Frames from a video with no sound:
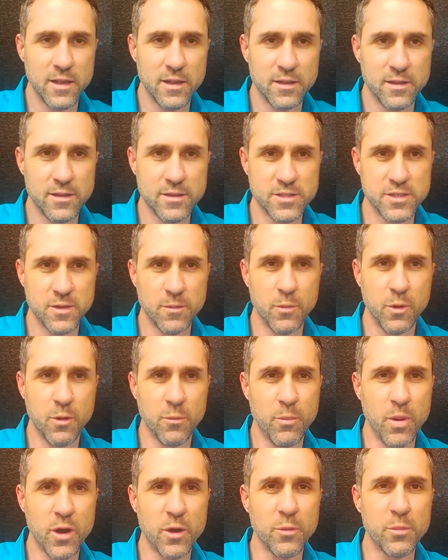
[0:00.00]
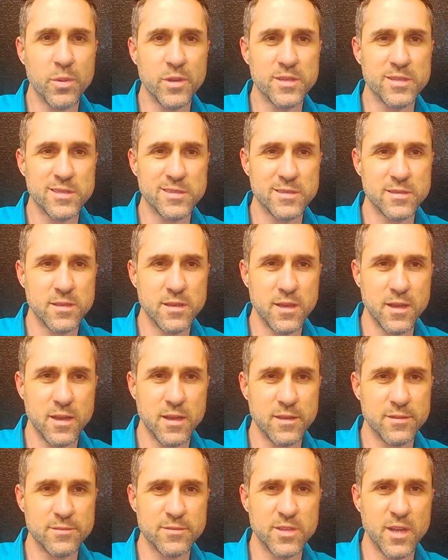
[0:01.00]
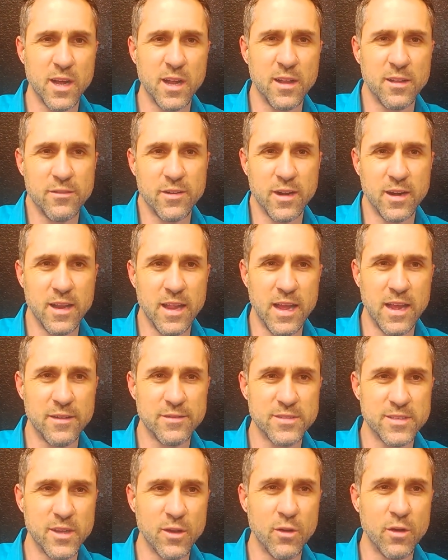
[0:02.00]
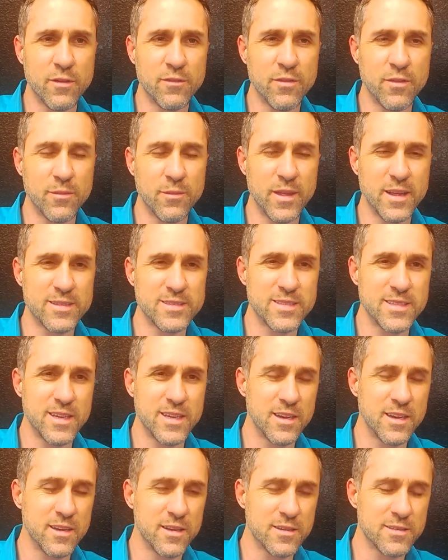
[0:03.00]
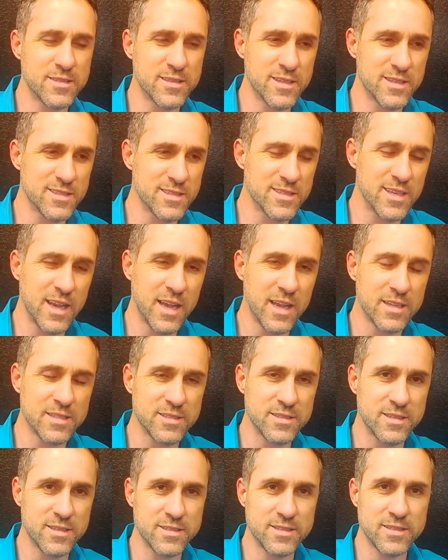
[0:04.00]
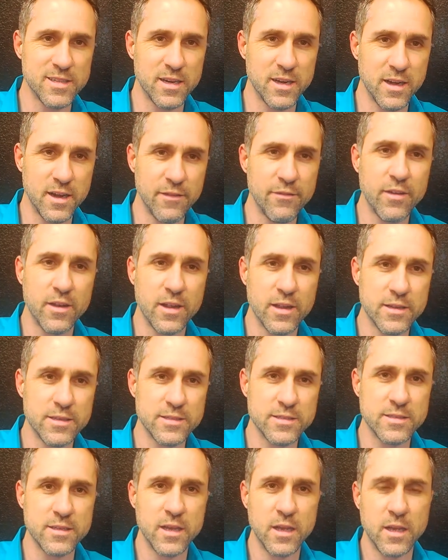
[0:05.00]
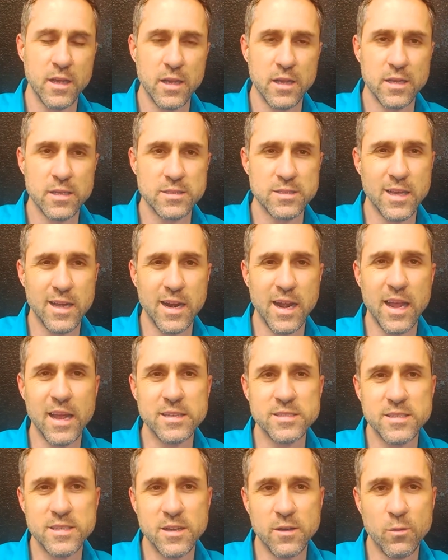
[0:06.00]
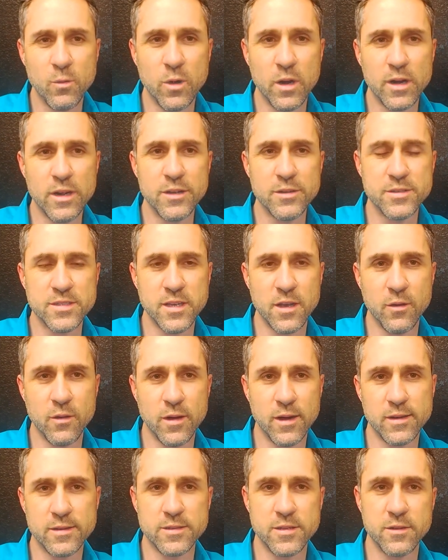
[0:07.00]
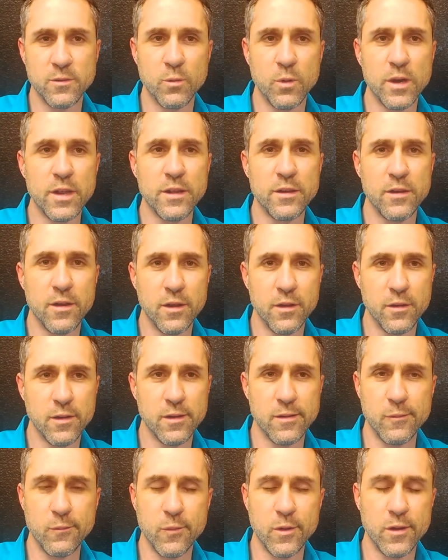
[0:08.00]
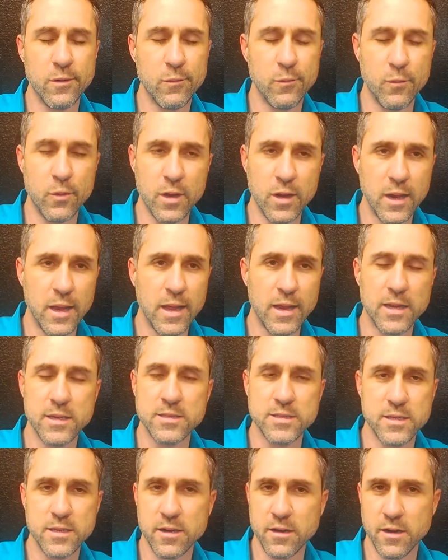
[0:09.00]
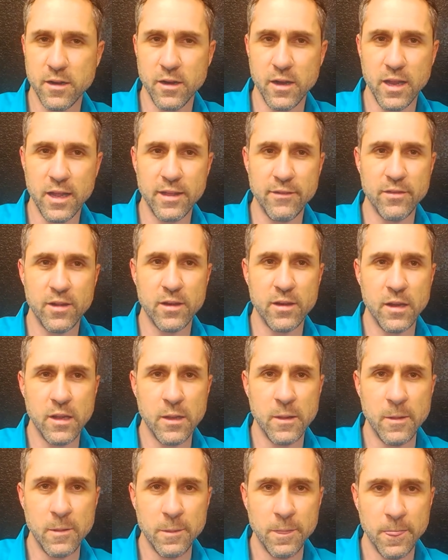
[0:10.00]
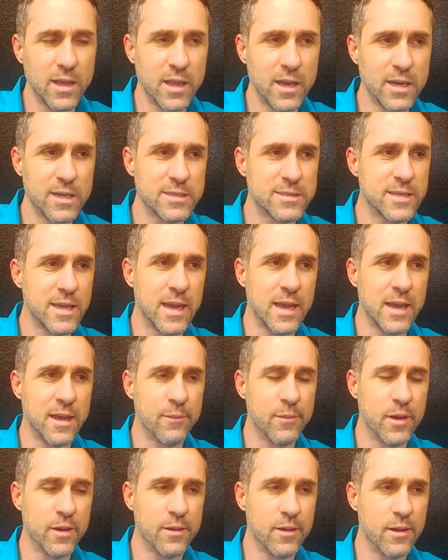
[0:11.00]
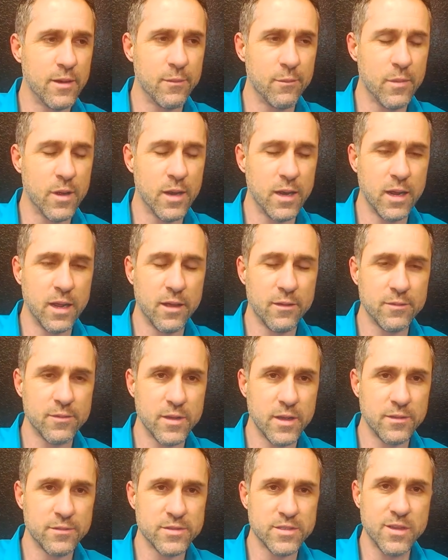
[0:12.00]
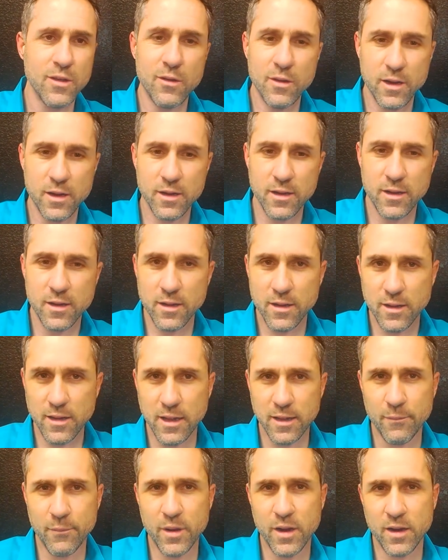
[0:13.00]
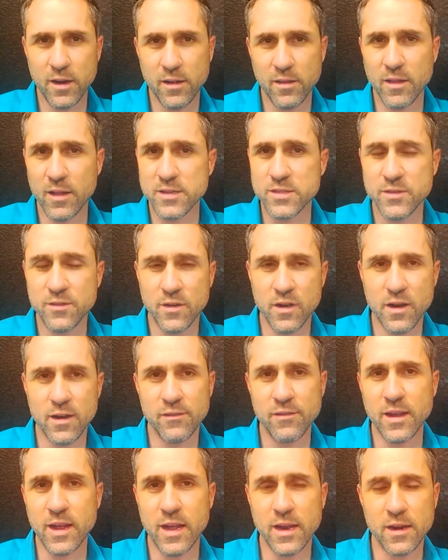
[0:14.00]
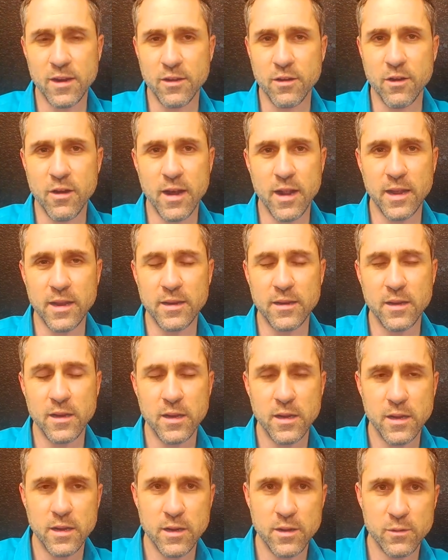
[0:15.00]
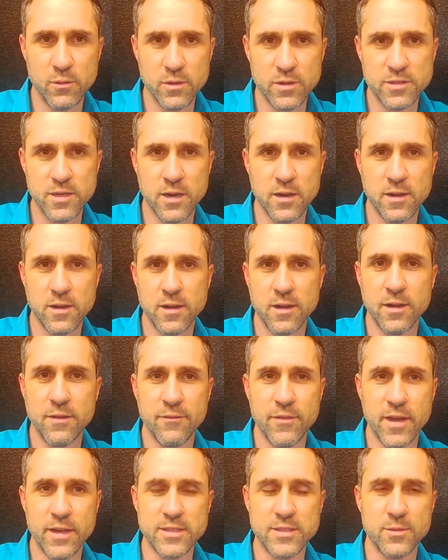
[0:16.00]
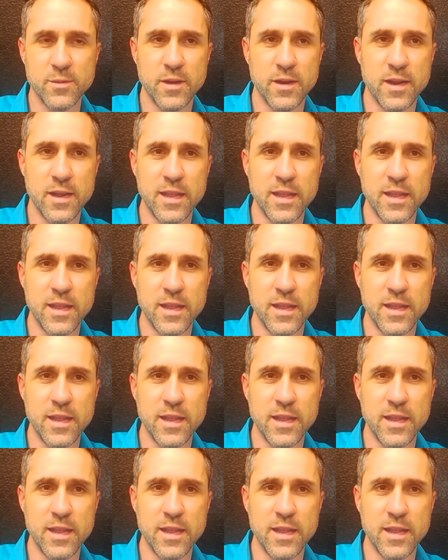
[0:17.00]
There's some more purpose to all of our lives, going from that success to significance. So I'd ask you, what are you sowing into? What are you doing? What legacy are you leaving? Any time and money I've sown into Liberia thus far, I've gotten a great return on investment.